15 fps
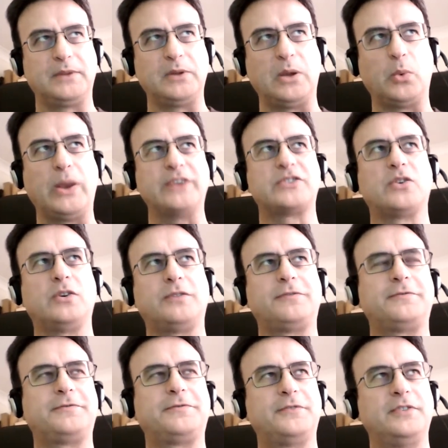went
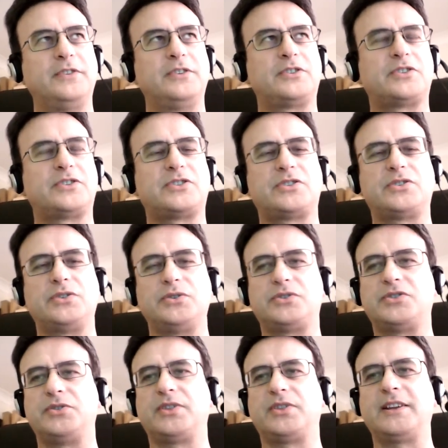off to
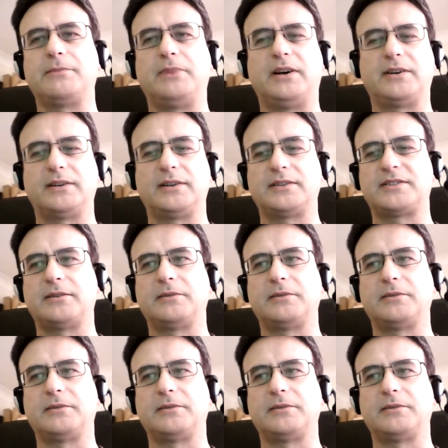think about it,